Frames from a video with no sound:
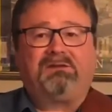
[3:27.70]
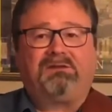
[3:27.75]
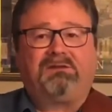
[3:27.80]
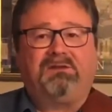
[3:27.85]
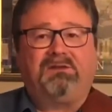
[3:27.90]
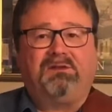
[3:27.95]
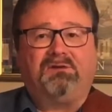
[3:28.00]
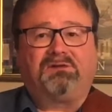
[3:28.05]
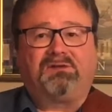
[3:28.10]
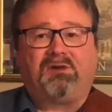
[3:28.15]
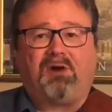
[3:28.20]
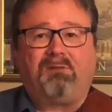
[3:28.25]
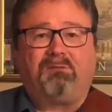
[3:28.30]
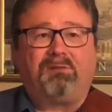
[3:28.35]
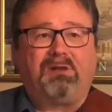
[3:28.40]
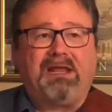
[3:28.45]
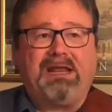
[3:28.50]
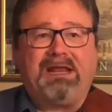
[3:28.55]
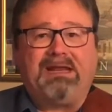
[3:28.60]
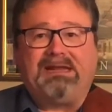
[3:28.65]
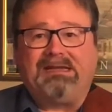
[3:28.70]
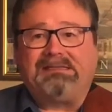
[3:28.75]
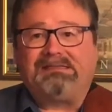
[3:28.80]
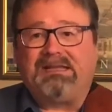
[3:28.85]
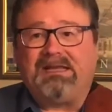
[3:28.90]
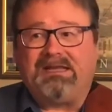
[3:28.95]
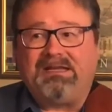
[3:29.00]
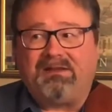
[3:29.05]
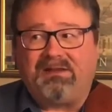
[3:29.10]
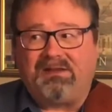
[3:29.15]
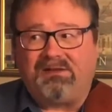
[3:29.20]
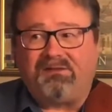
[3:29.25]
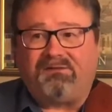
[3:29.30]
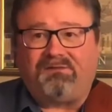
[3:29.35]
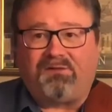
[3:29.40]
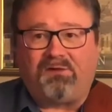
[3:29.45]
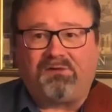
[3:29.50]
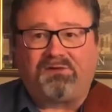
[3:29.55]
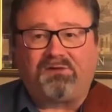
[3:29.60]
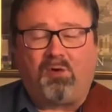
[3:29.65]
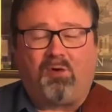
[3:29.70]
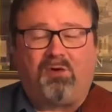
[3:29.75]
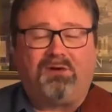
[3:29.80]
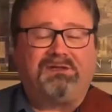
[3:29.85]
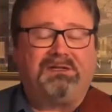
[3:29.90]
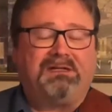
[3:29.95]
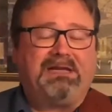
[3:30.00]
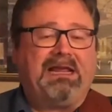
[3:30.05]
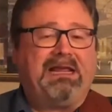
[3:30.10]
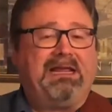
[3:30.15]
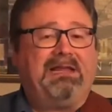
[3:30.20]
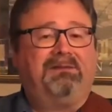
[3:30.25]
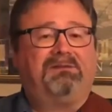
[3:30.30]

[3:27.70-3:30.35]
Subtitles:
start playing, they tell you that the first chord's an A.